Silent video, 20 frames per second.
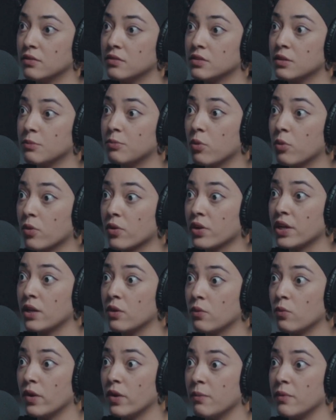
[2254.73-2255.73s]

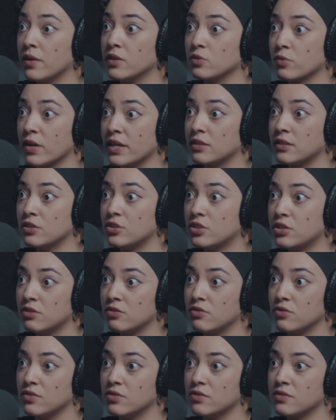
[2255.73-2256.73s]
supporting women's right to
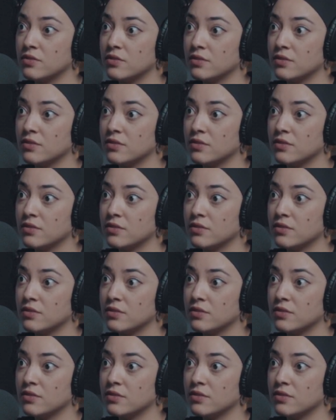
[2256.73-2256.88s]
choose.